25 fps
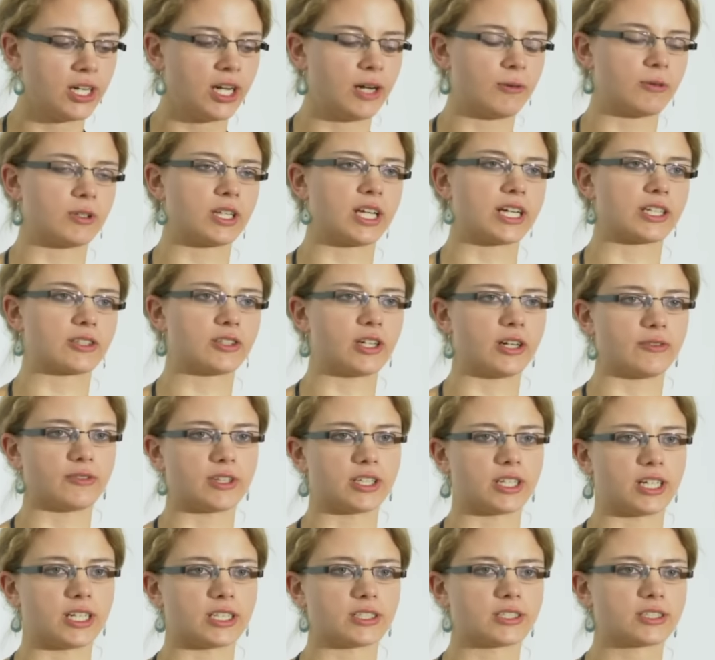I would like to have
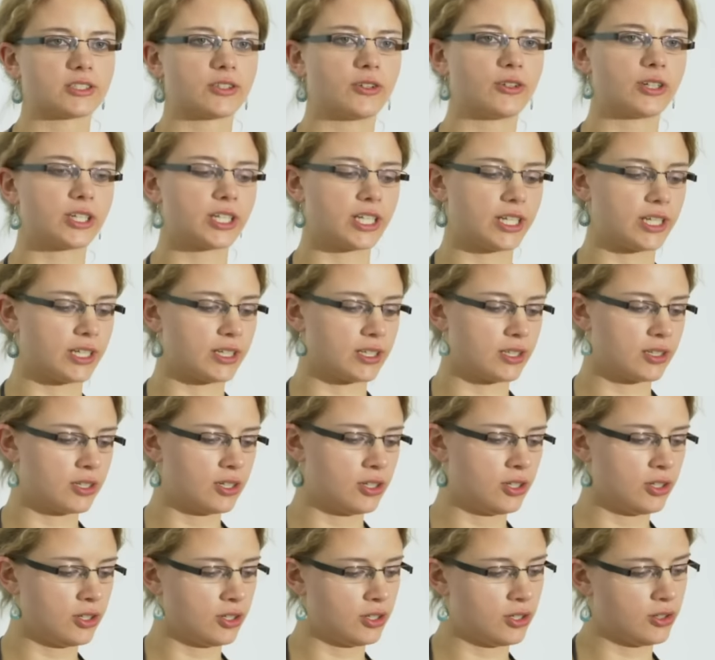a nice sorting.
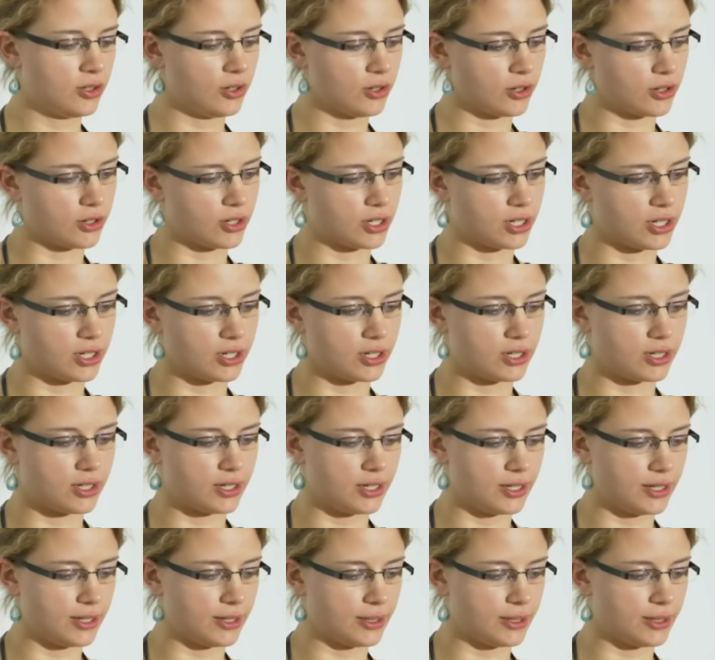Or